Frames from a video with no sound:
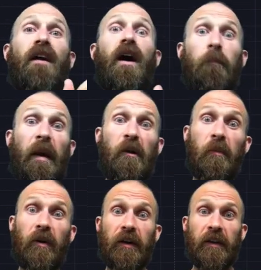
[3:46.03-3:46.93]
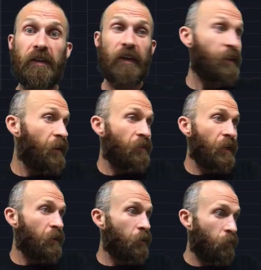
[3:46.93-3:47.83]
a bear market, and you have to
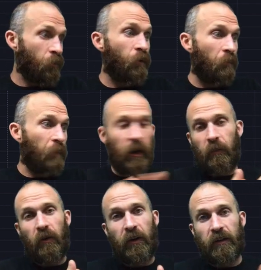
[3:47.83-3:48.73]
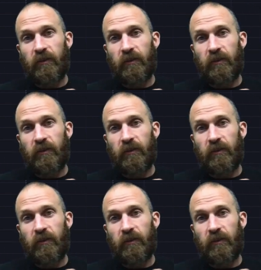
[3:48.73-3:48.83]
get through a bear market.